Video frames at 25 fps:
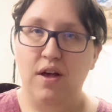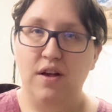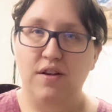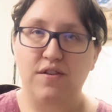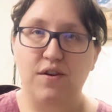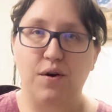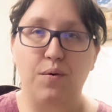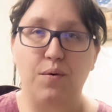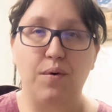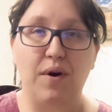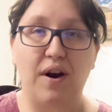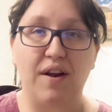
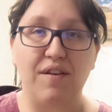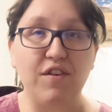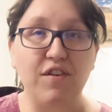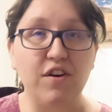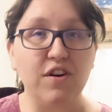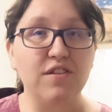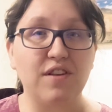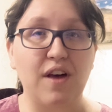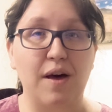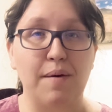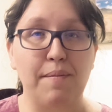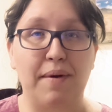So when I
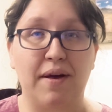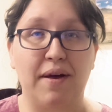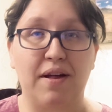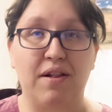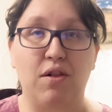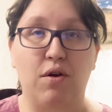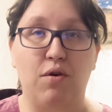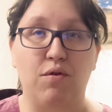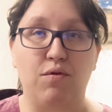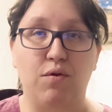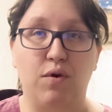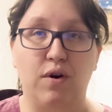first got my
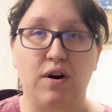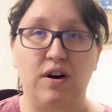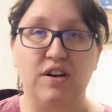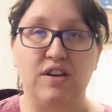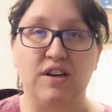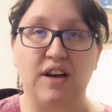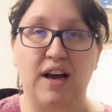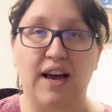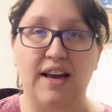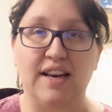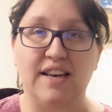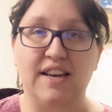
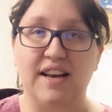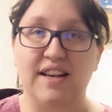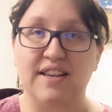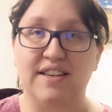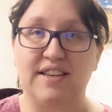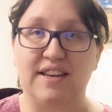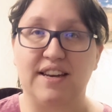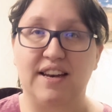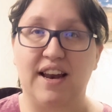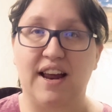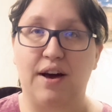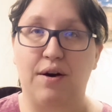Glowforge, I
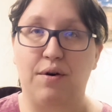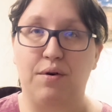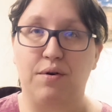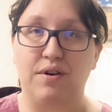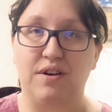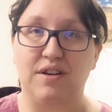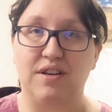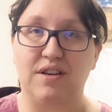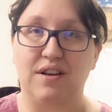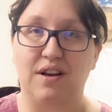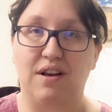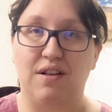tested
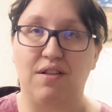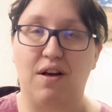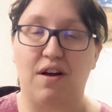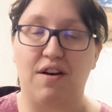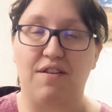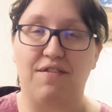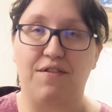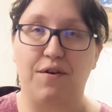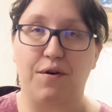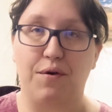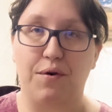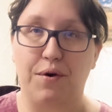out a lot
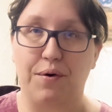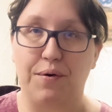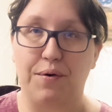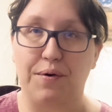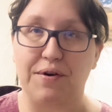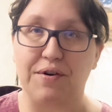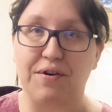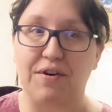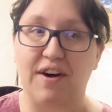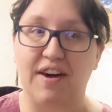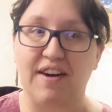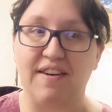of photo
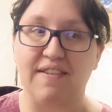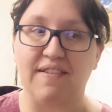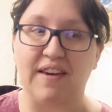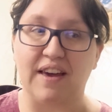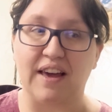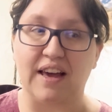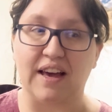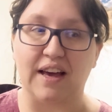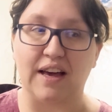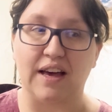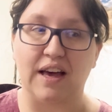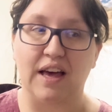
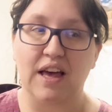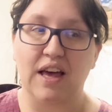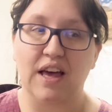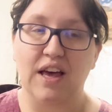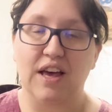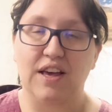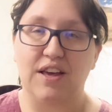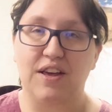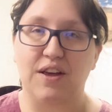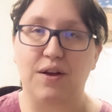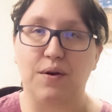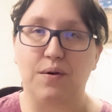engraving
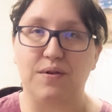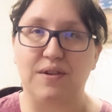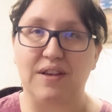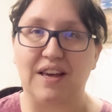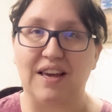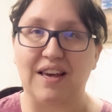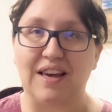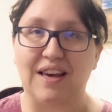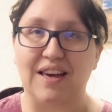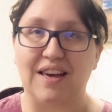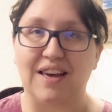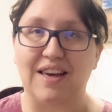
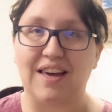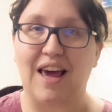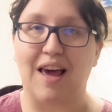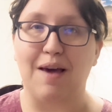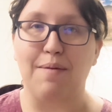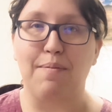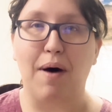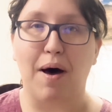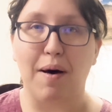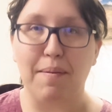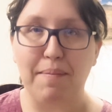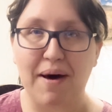using
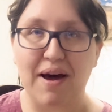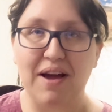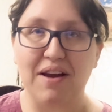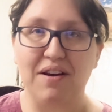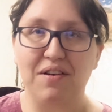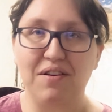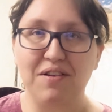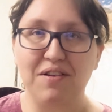K-pop idols,